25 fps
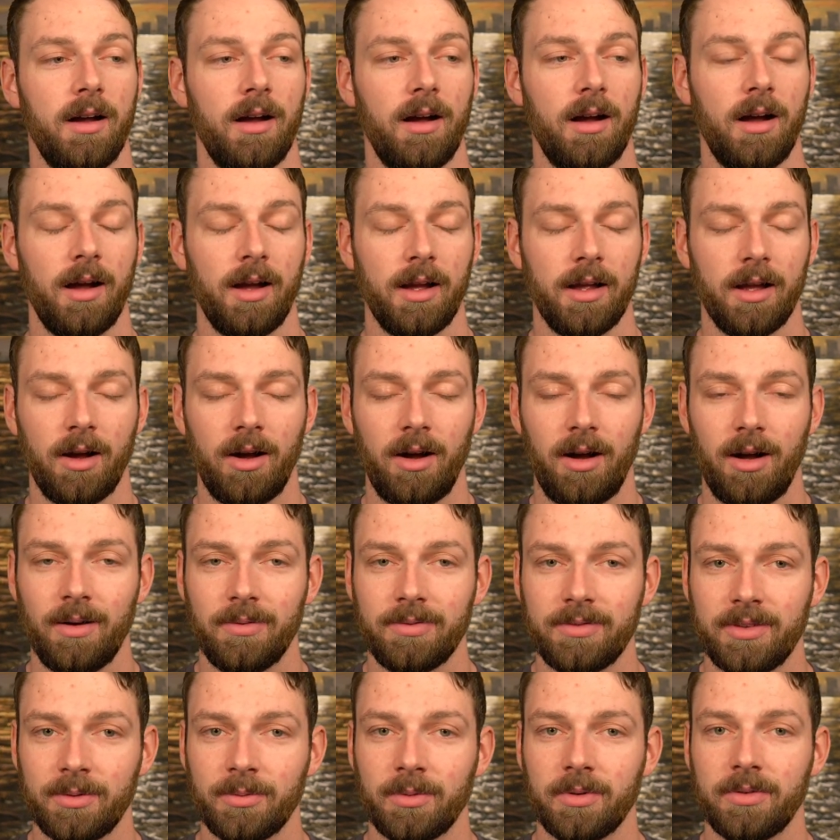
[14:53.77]
I
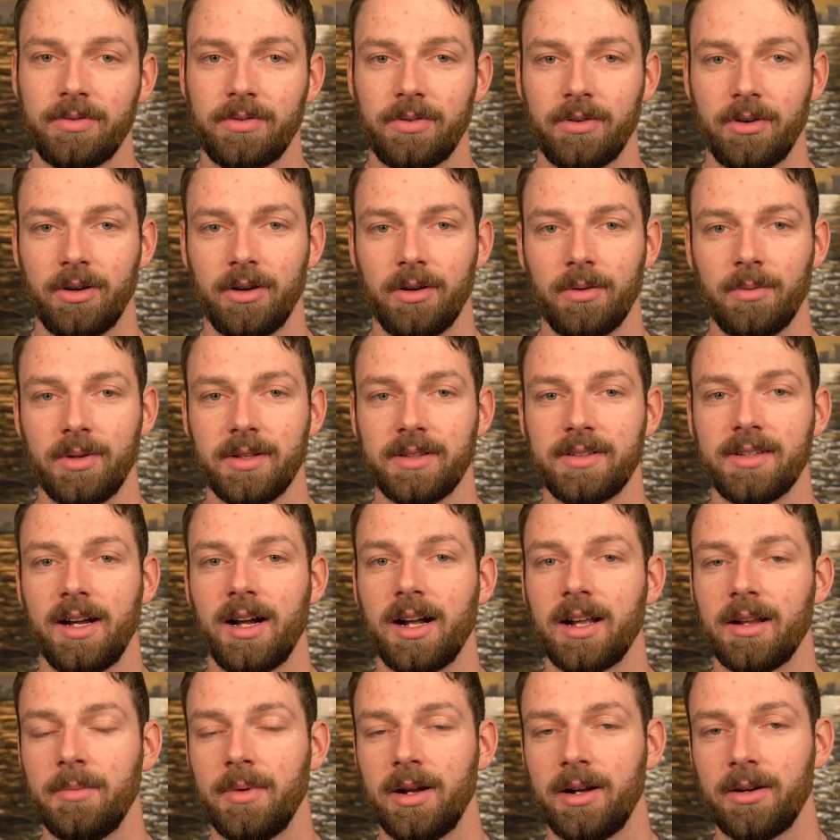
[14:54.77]
often refer, when
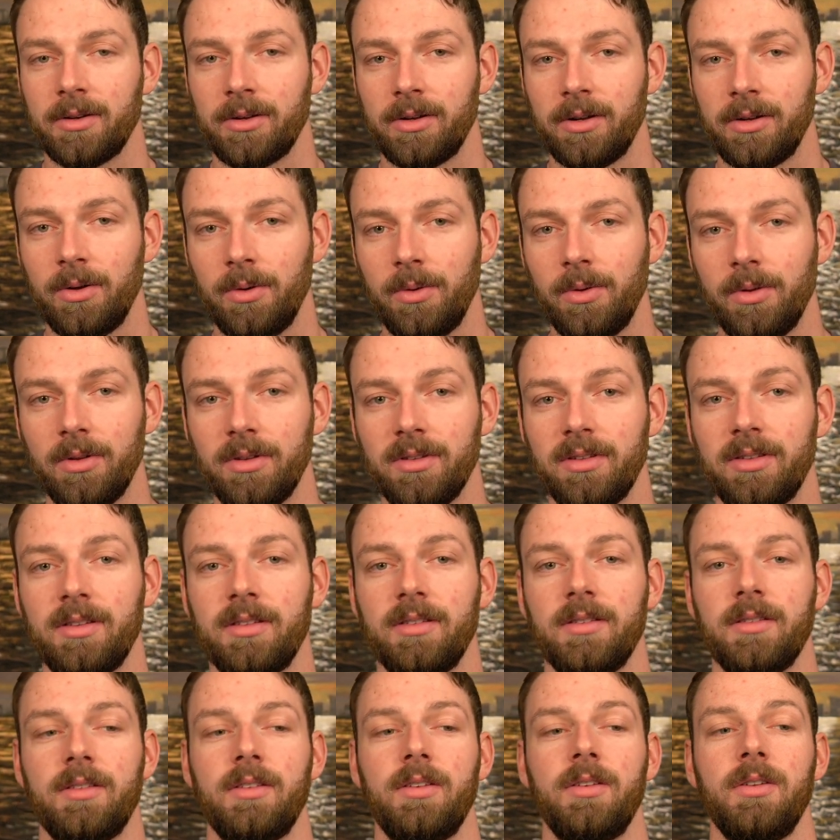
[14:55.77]
talking about goals,
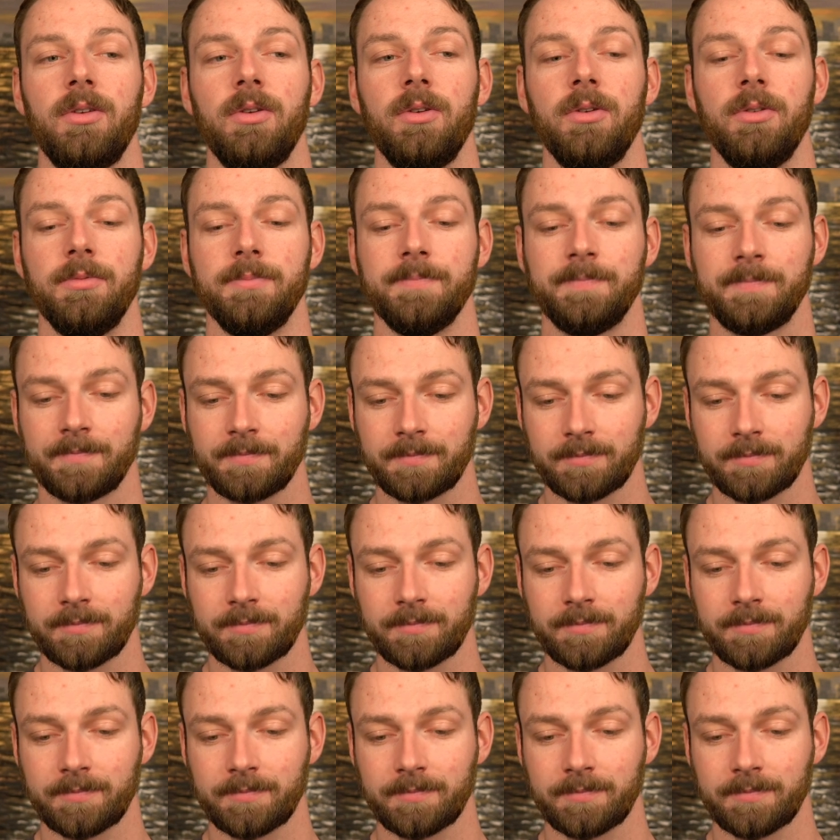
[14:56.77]
to